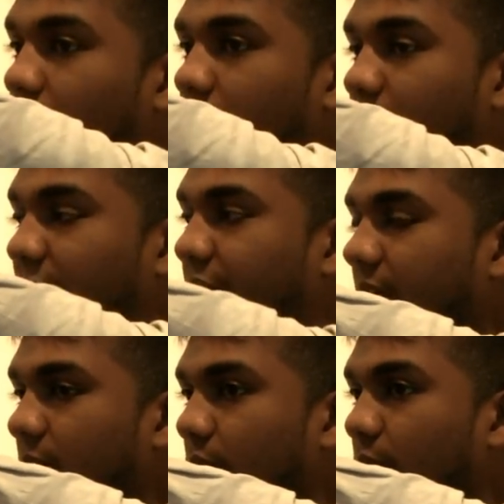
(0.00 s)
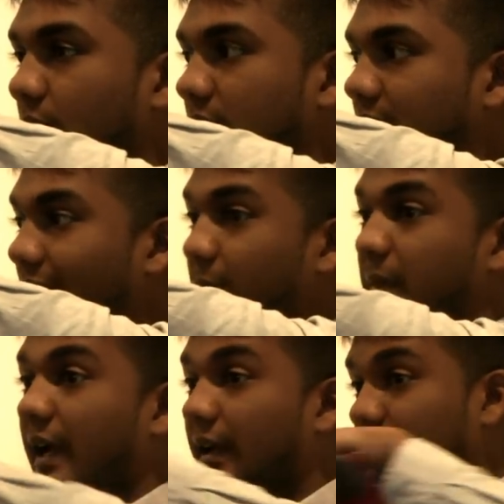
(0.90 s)
one of my friend who was right
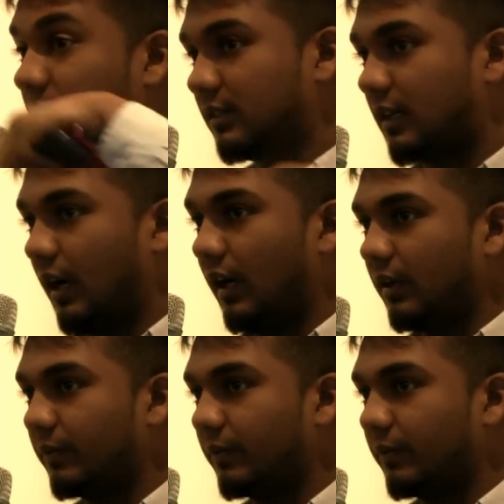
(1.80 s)
behind his car